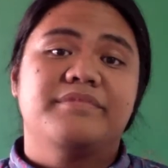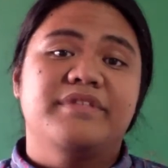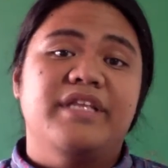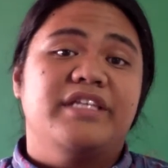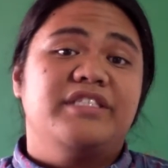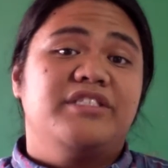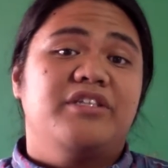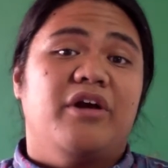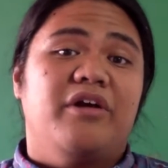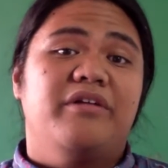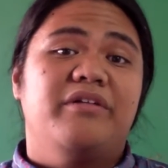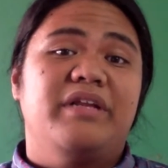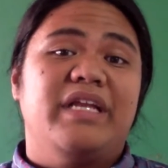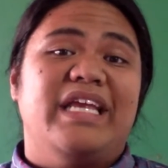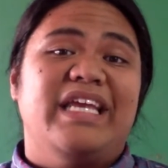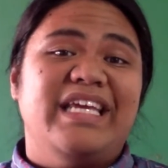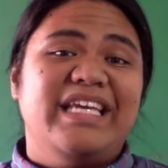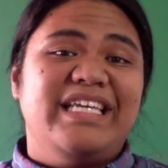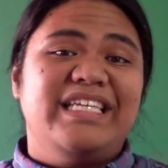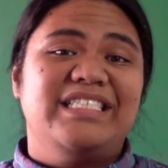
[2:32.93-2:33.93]
Next card
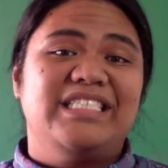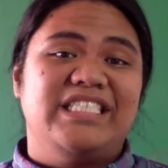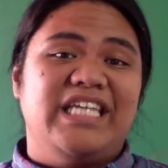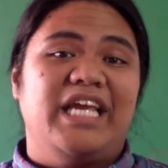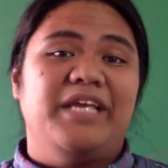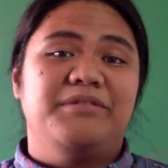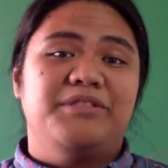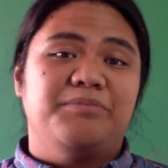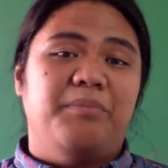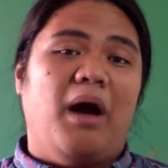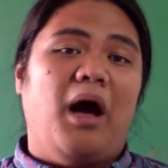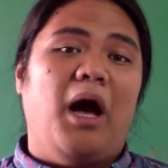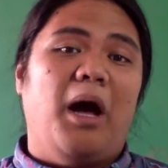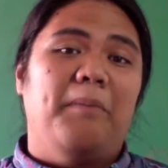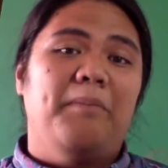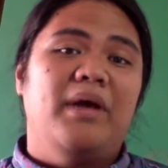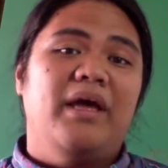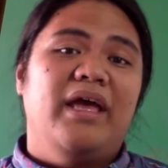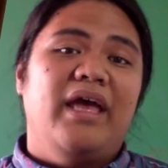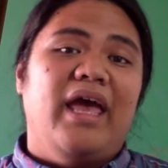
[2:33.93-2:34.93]
is James
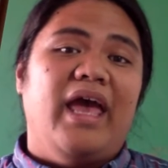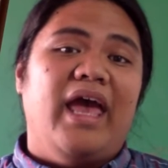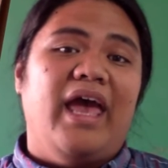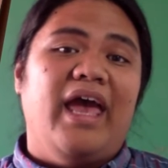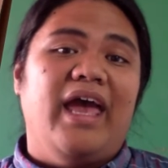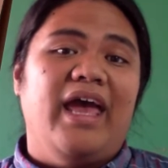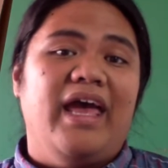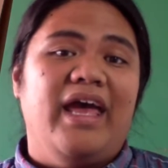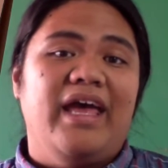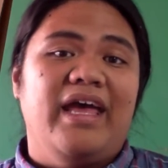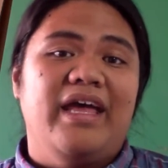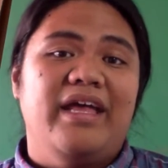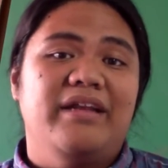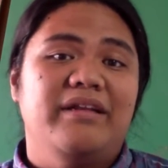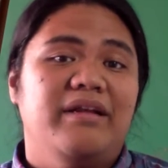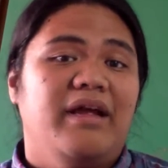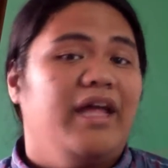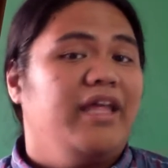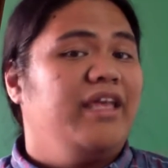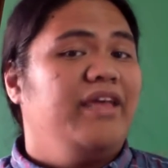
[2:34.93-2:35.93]
Bomb,
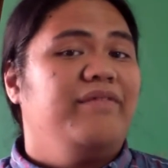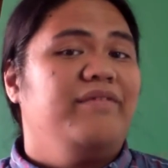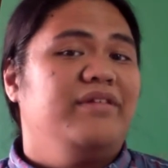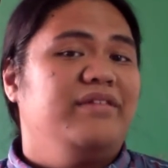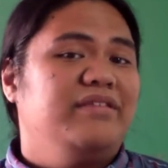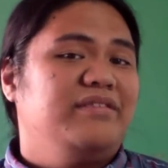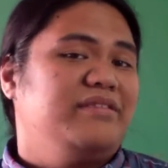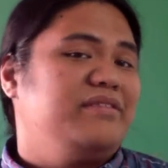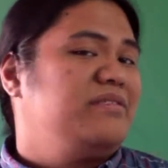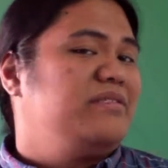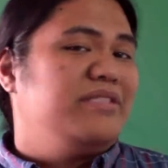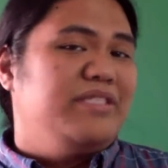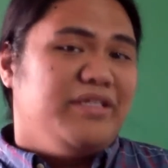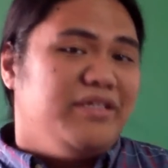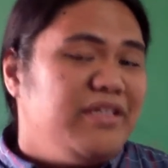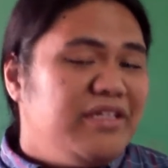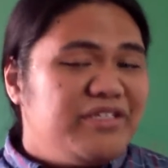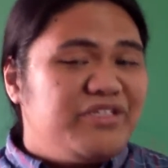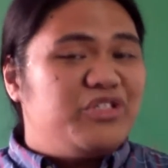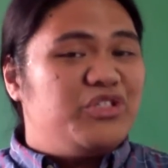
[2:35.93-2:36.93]
and I'm giving
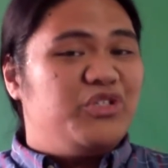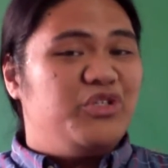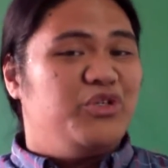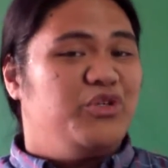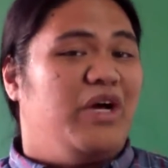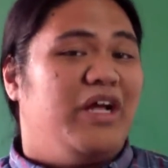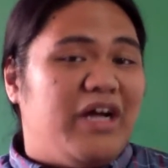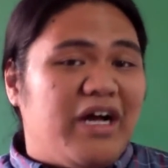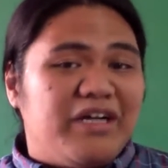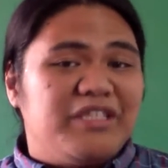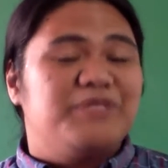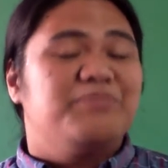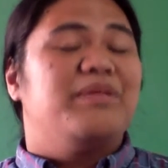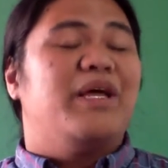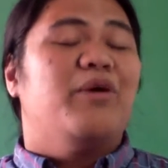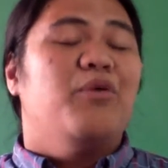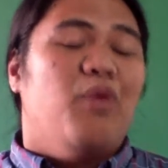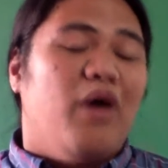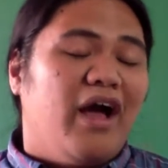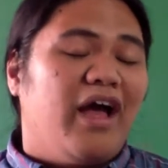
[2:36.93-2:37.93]
still a 2. I'll
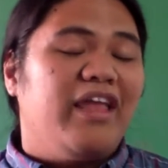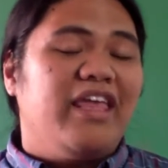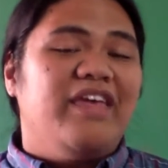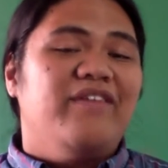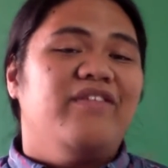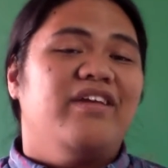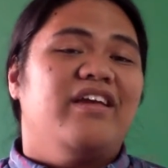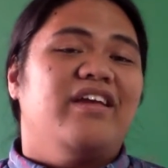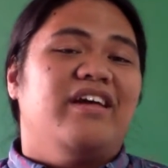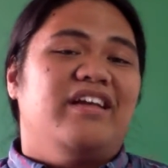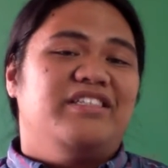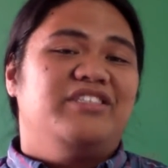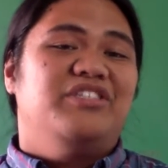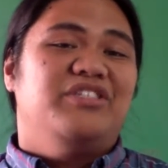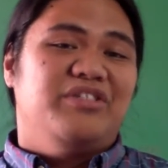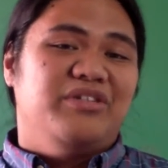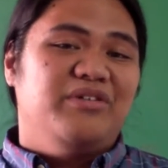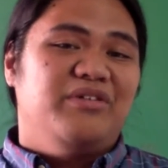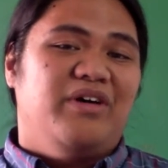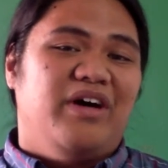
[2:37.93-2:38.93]
explain why I'm giving a
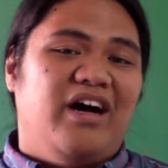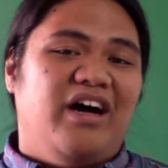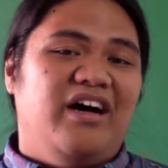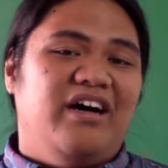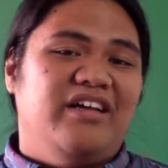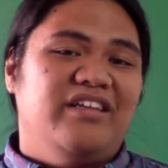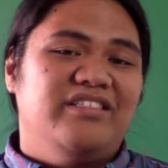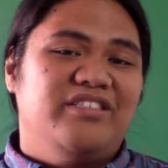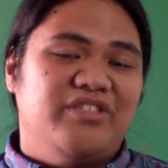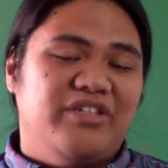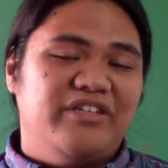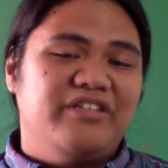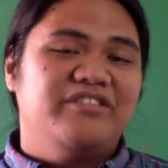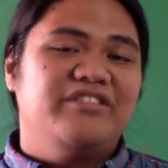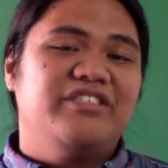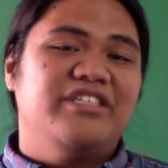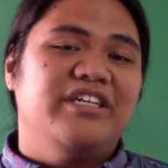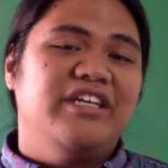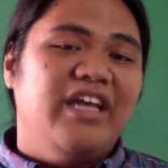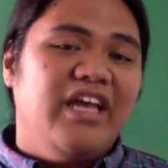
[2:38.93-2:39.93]
2 on
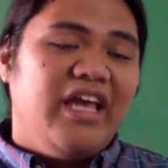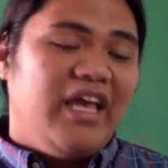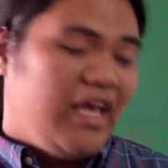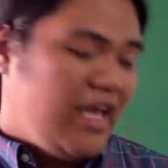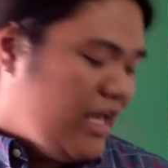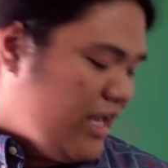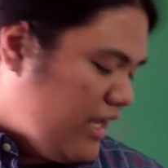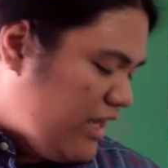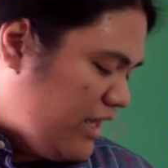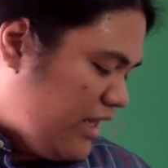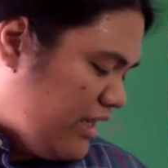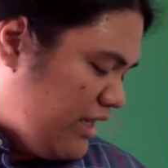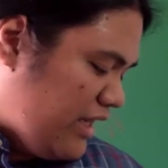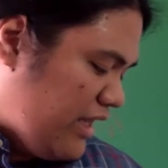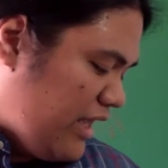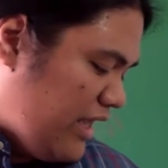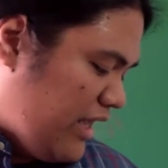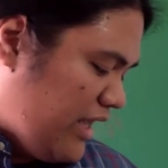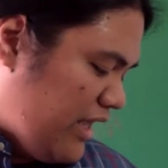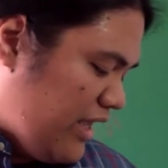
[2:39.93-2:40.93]
synergy
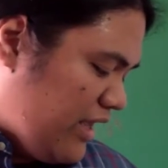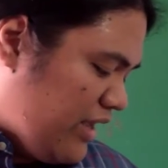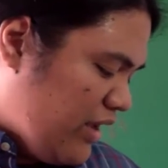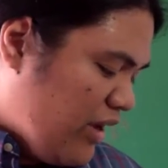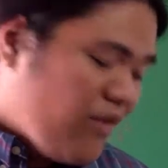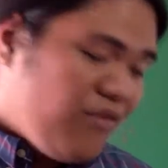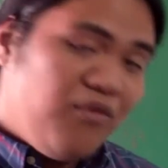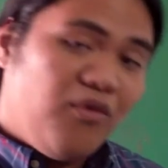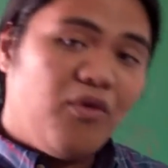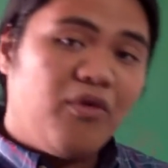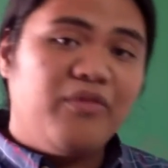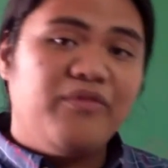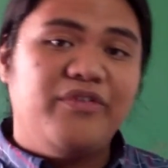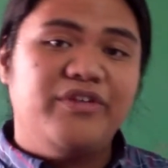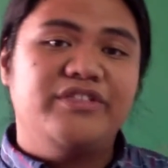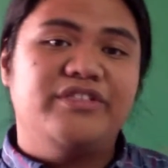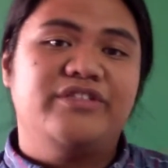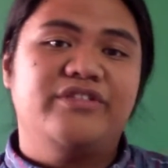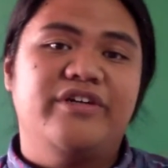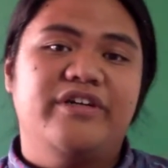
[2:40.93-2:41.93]
and a 4 in
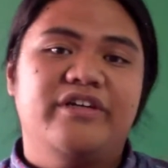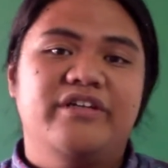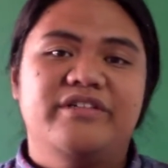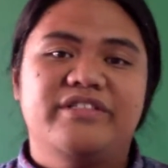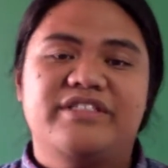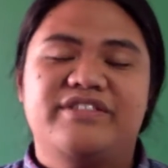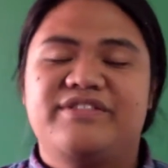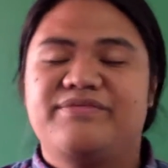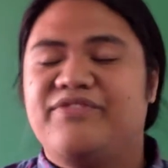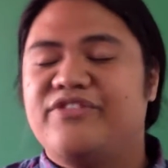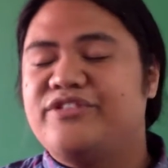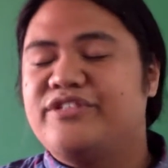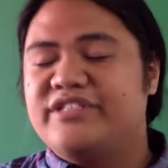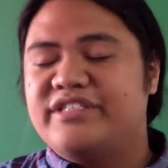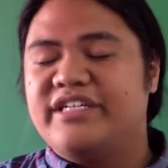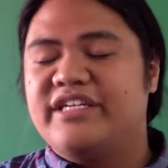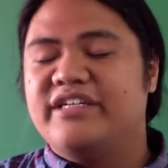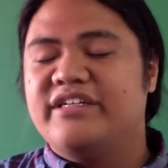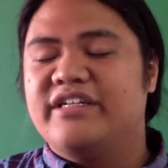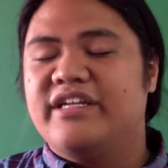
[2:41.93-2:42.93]

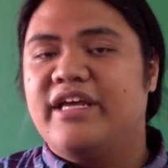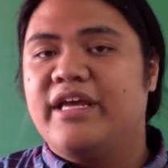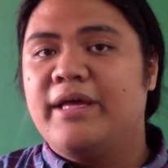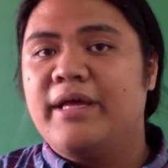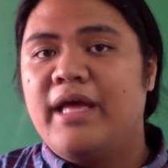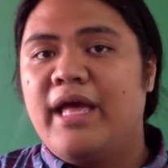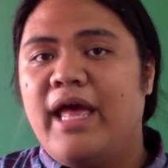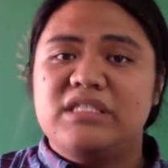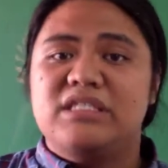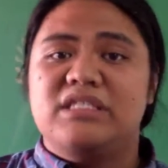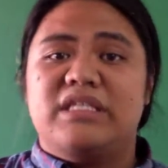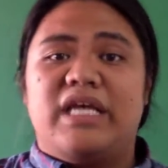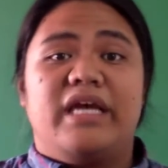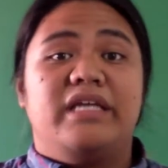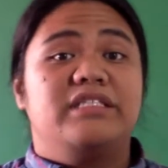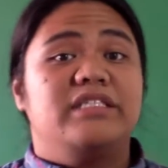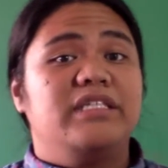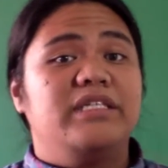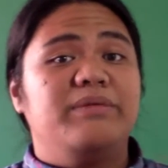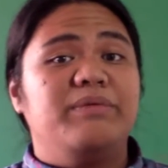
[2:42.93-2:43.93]
versatility. This is
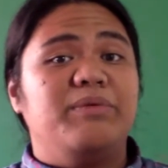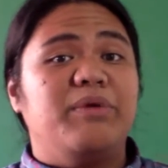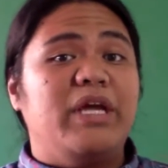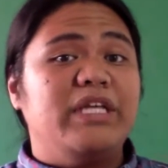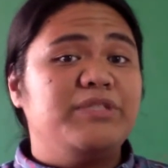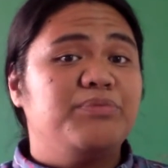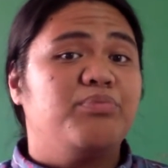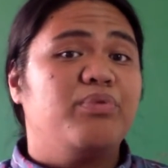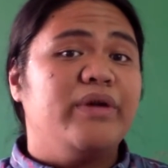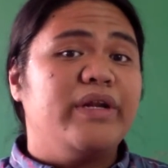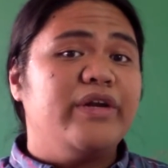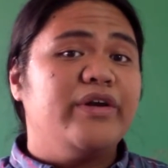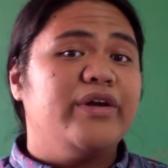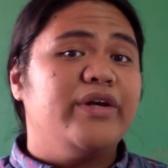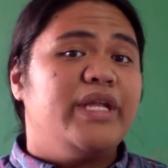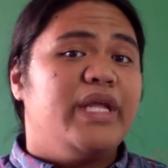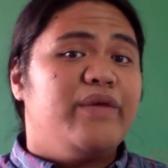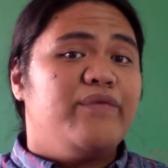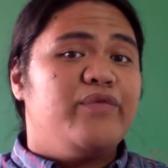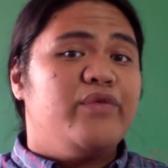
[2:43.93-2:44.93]
actually, it's pretty
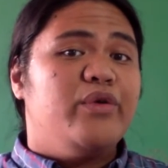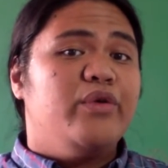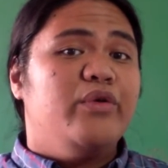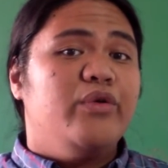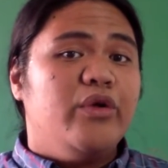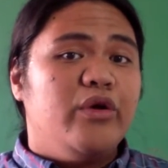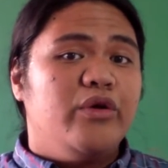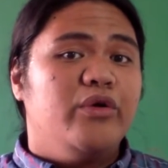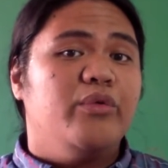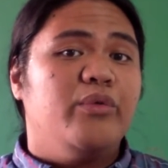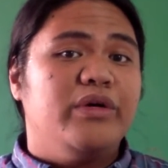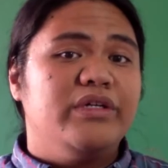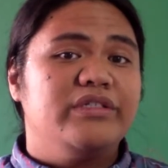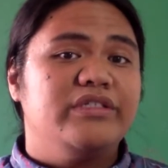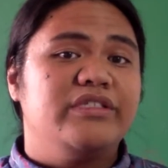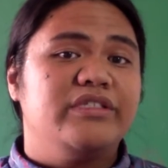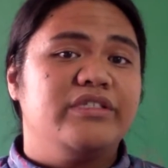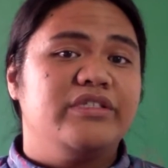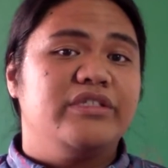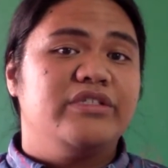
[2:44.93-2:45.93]
good if you know
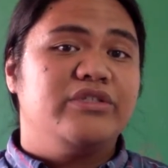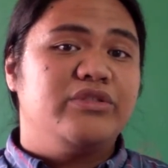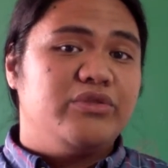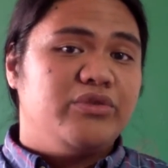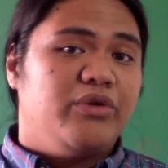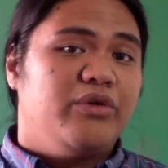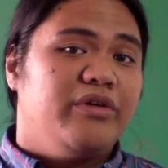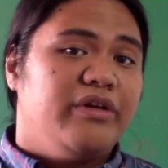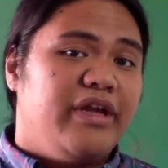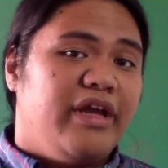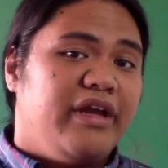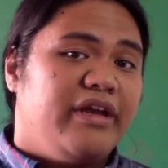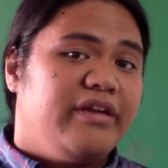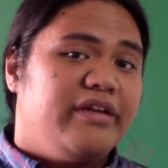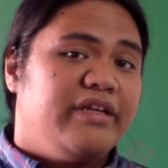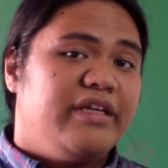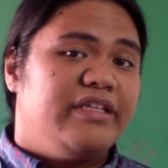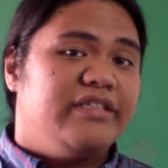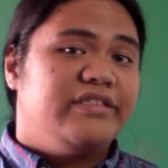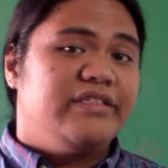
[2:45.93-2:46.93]
what the store
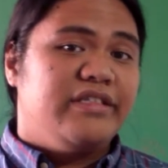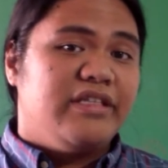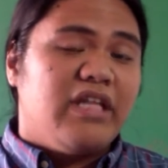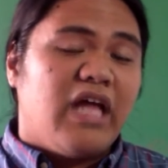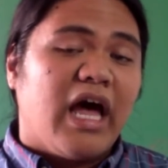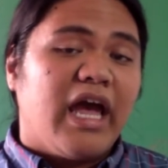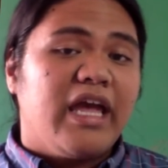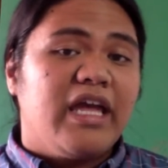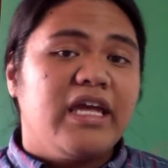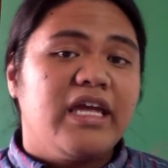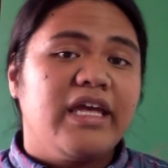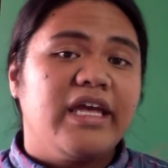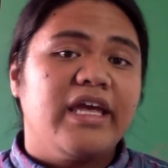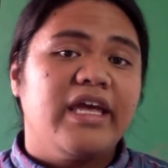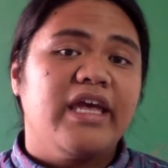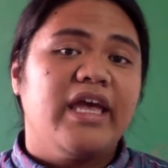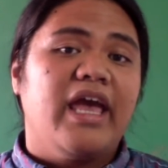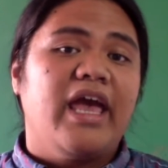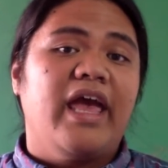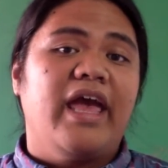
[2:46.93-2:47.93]
deck is
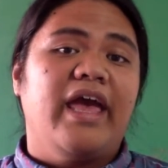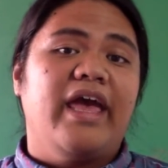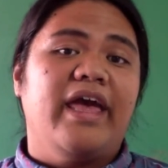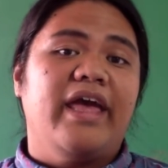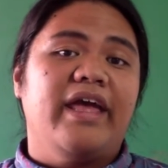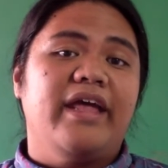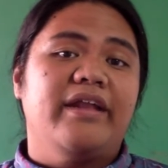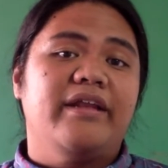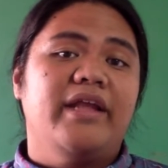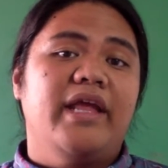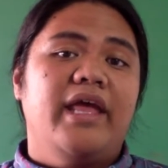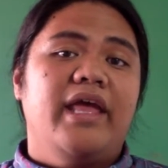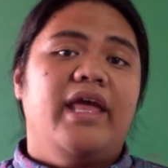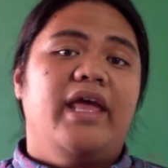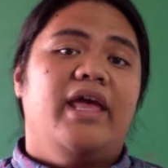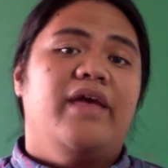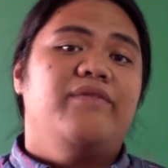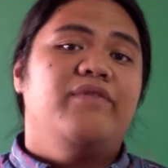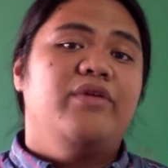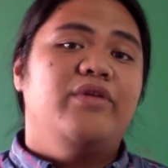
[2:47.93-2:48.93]
like, and
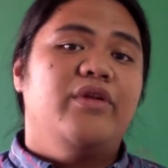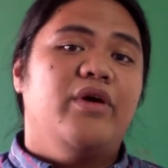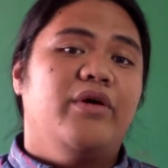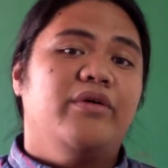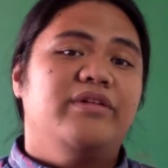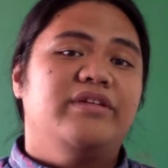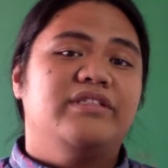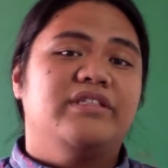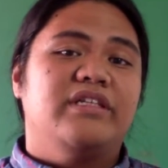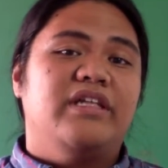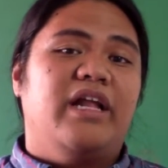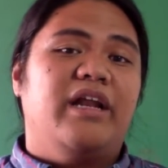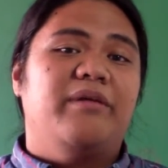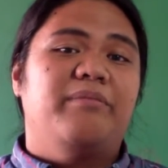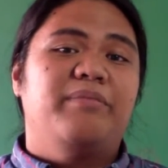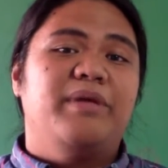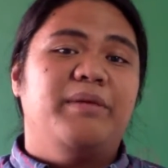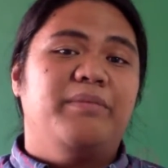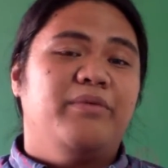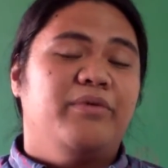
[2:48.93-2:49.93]
if you know there's a lot
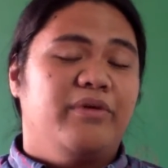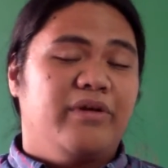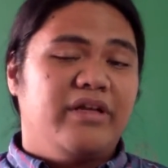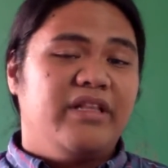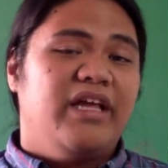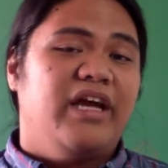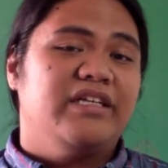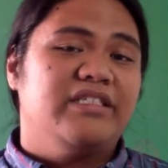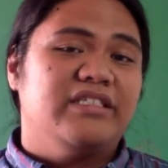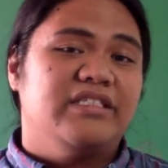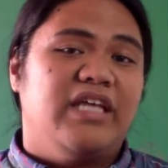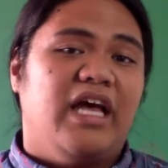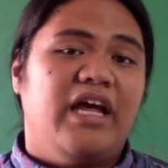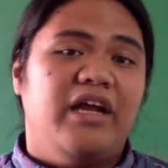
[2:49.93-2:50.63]
of people who clashes.